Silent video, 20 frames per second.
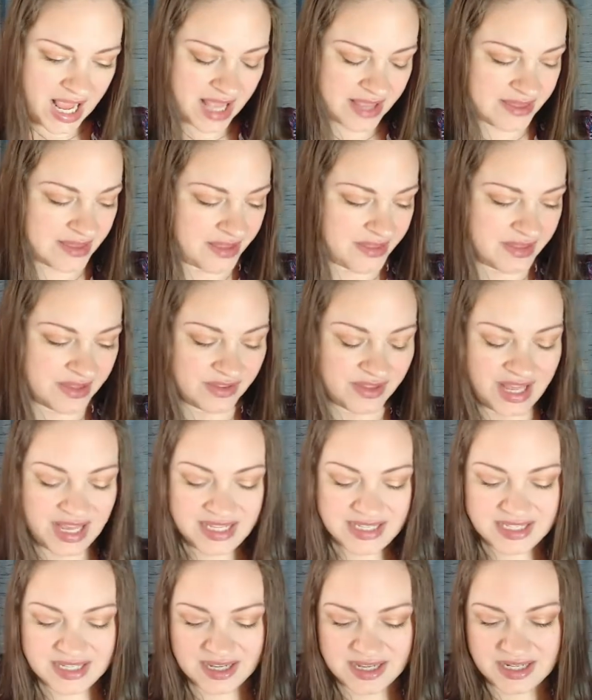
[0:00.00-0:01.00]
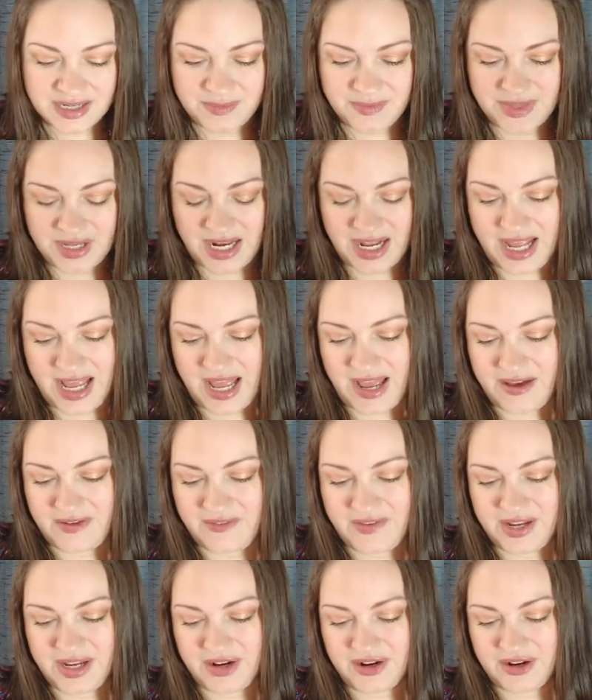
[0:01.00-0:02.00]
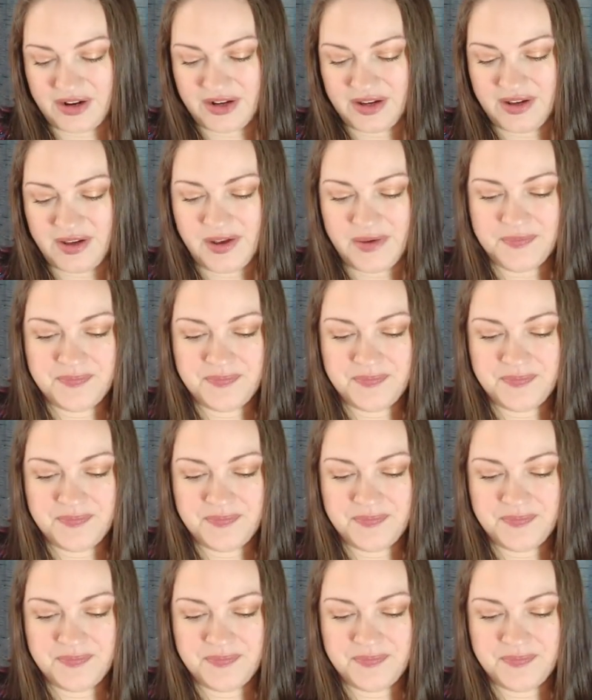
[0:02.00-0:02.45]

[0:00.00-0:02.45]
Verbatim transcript: And then the last item that I have here